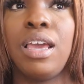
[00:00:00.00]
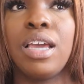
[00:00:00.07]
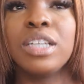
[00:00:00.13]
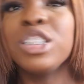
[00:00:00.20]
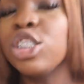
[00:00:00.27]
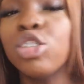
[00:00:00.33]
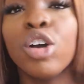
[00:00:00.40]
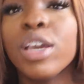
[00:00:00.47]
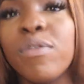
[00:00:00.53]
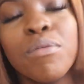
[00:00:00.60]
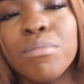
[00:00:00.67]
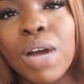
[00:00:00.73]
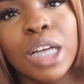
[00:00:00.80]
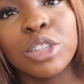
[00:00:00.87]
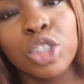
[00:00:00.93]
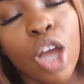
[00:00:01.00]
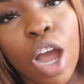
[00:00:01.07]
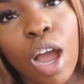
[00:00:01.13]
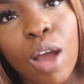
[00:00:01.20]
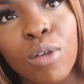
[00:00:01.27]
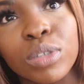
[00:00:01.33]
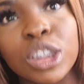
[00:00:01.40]
It's not even my
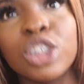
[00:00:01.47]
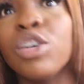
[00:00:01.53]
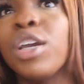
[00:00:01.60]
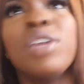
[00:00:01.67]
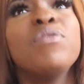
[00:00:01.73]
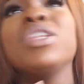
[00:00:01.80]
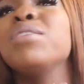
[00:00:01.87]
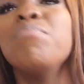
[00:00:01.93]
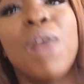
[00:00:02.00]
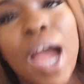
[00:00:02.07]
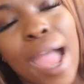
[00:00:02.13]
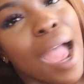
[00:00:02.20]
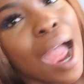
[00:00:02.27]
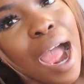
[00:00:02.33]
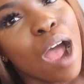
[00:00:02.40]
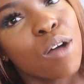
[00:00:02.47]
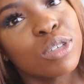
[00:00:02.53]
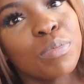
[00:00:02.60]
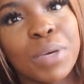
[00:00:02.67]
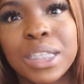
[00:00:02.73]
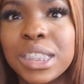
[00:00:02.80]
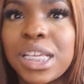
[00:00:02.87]
child. It's not even in my
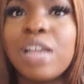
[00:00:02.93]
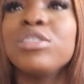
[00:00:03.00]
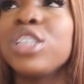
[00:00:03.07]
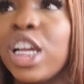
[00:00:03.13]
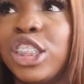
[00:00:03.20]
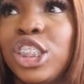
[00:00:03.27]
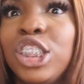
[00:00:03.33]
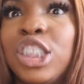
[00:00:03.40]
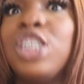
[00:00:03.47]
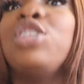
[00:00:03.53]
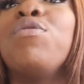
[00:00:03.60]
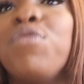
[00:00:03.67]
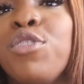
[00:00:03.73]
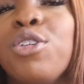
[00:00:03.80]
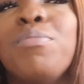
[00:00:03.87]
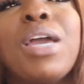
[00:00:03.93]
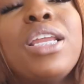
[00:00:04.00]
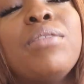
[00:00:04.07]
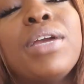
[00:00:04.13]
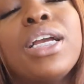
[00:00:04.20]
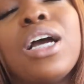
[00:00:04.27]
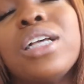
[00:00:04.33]
house, but it sounds like she's in the room.
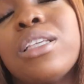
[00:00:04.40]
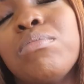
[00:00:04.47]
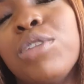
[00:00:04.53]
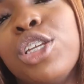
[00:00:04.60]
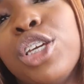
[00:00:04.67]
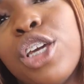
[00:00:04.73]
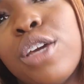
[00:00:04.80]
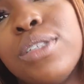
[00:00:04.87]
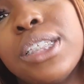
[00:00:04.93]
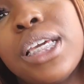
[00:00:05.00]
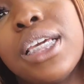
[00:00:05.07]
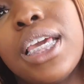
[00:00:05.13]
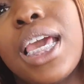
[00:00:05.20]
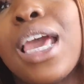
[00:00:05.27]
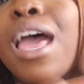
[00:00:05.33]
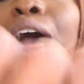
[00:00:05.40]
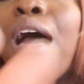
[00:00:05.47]
Anyway, guys, I'm going to go. Take care.